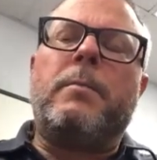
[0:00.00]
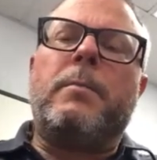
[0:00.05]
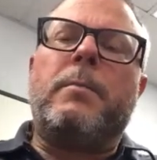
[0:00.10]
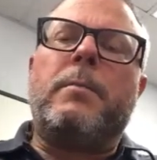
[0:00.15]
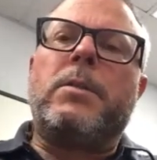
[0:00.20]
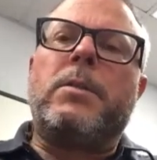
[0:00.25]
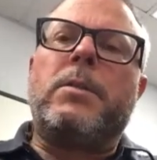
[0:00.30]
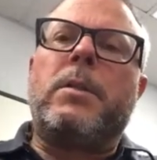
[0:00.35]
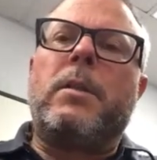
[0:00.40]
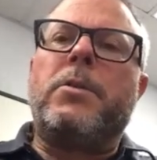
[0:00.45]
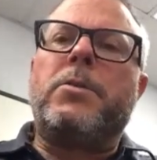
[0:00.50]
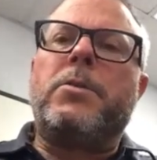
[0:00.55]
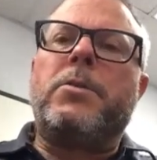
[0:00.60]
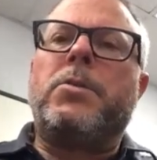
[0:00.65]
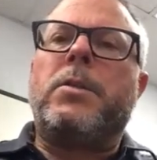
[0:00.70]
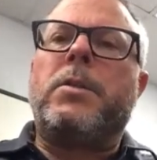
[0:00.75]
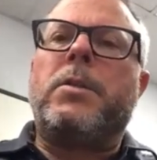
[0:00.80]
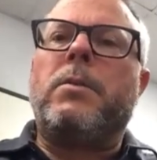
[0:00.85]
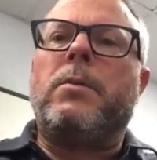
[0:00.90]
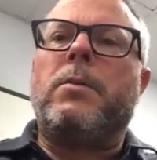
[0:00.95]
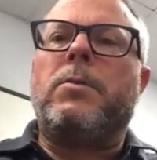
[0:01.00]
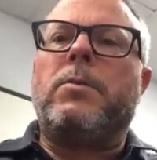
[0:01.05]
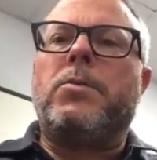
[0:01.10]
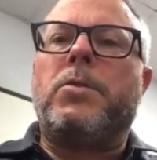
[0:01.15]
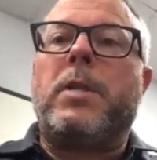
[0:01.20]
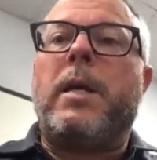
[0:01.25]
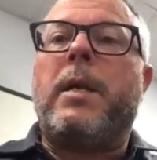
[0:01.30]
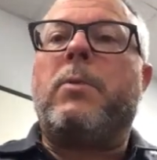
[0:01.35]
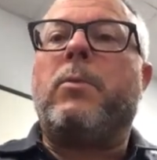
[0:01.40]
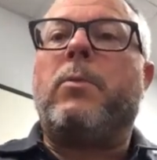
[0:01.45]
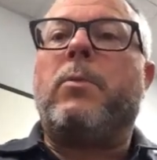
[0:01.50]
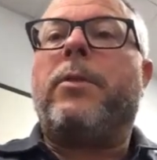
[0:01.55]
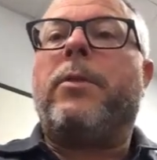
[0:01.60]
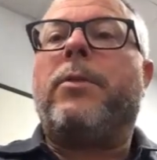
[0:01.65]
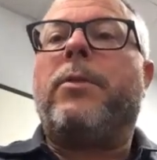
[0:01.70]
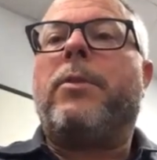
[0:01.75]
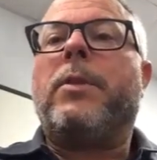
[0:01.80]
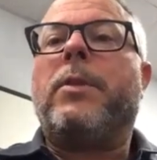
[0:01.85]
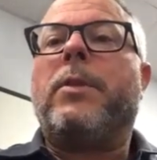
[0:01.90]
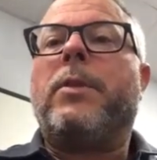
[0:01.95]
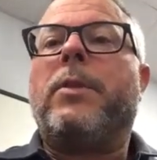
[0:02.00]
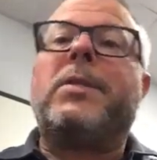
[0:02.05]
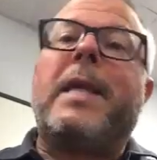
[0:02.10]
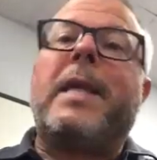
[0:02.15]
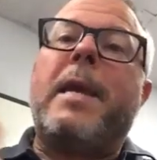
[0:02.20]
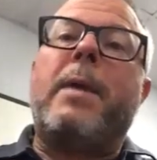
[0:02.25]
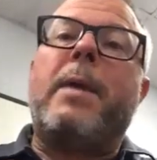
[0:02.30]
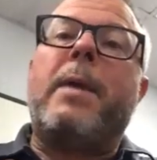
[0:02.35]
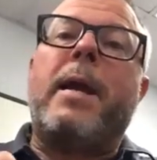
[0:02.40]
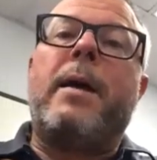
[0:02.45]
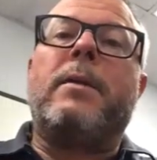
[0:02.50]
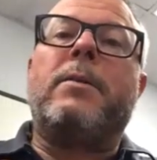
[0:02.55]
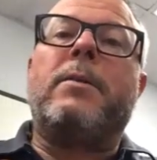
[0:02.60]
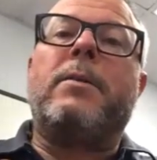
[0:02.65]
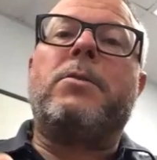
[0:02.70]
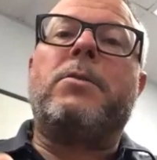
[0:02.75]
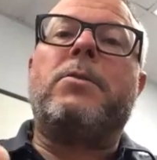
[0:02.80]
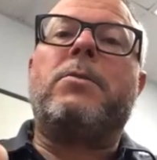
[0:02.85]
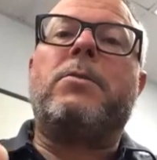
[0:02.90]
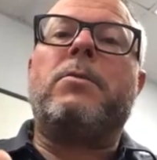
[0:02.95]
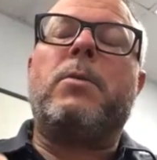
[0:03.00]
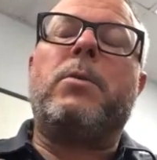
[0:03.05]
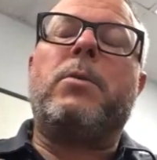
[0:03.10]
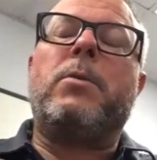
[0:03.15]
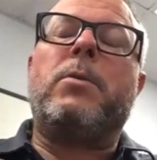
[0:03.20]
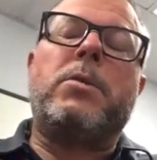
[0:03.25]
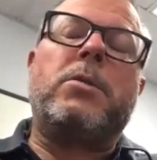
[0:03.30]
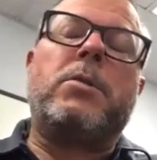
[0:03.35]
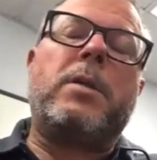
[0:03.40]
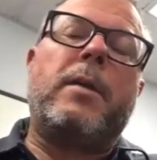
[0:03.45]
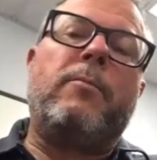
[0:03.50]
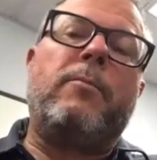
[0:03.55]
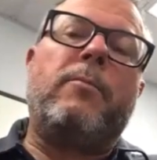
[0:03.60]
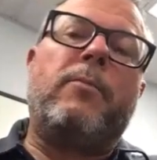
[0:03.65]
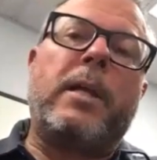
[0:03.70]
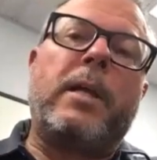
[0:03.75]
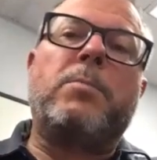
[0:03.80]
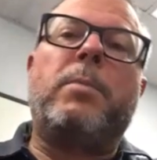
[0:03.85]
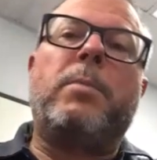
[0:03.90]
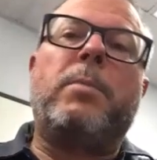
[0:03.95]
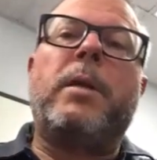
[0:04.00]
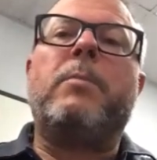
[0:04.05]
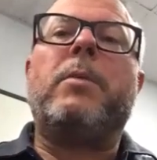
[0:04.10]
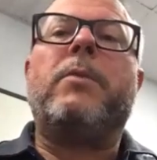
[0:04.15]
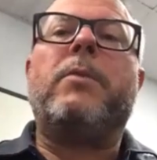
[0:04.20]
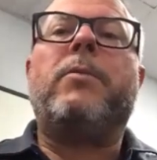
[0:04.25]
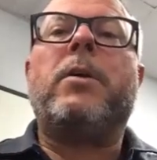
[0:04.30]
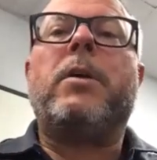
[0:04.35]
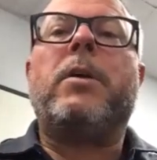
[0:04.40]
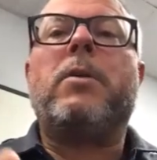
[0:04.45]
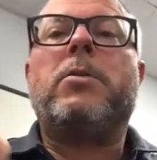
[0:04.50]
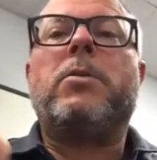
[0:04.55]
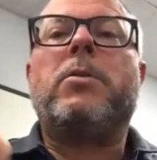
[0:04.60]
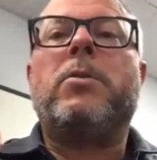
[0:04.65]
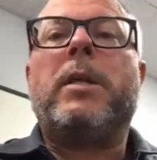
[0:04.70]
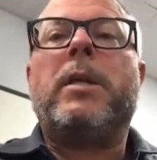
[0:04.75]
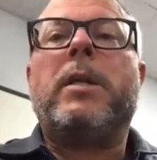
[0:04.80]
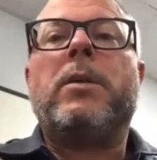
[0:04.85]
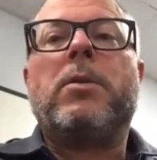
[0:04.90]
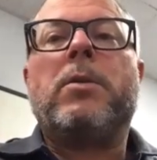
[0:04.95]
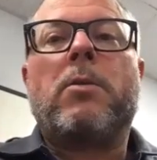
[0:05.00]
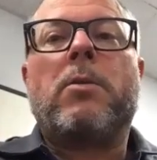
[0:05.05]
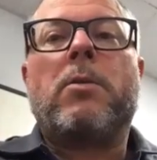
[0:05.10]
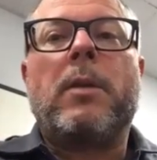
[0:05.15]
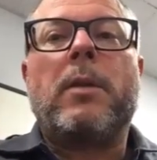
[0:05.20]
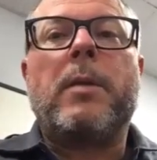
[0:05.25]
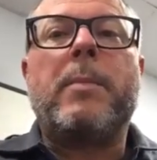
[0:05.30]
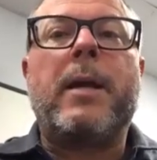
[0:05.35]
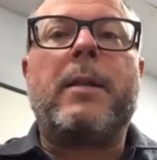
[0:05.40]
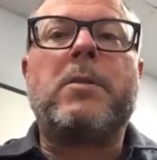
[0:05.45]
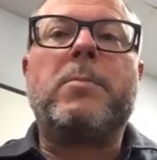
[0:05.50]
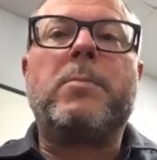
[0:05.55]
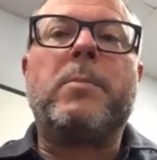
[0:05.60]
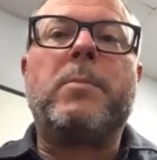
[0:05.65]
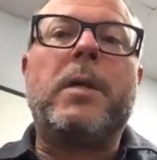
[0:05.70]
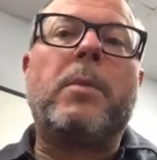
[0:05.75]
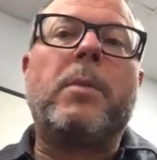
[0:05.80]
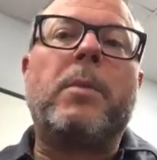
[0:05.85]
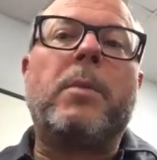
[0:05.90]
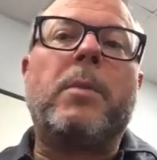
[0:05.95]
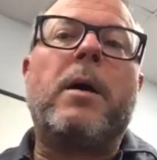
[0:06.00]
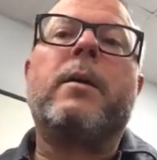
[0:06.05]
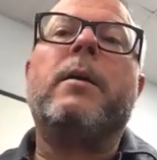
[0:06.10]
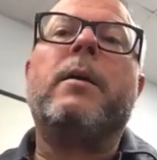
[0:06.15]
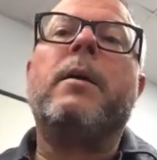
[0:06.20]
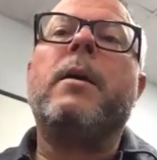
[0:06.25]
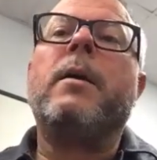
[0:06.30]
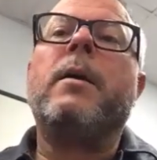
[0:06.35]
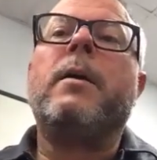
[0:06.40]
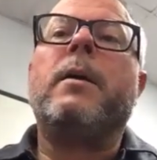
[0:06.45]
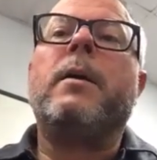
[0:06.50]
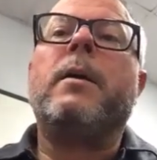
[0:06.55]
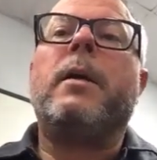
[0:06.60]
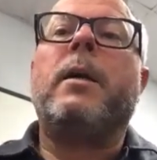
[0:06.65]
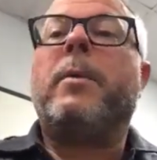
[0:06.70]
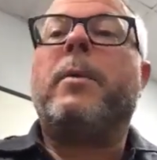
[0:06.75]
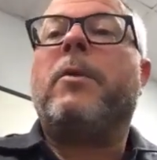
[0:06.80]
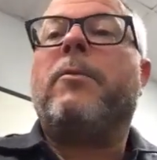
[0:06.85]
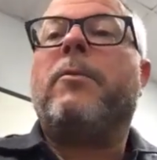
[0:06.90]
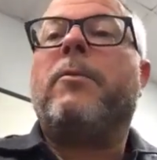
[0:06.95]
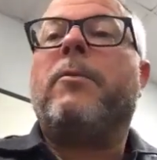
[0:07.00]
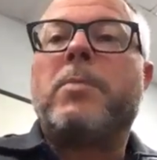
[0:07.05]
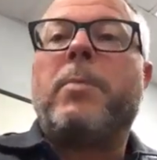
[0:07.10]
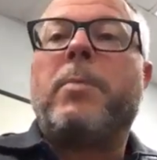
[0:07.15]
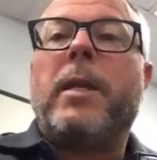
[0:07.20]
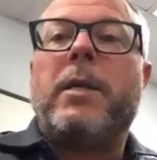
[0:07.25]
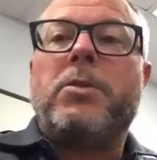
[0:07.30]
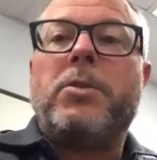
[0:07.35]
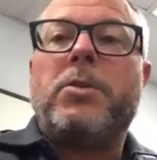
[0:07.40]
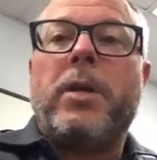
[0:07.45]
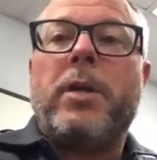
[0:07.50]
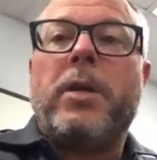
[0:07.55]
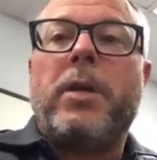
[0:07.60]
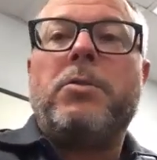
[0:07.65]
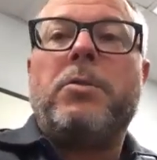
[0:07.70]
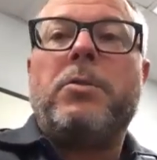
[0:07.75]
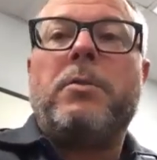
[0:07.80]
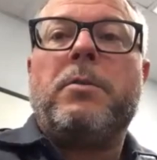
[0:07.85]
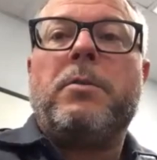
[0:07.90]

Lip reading: as long as you stayed with the same balance, you would use the same flex plate. But if you go to an internally balanced big block, it would be a flex plate change,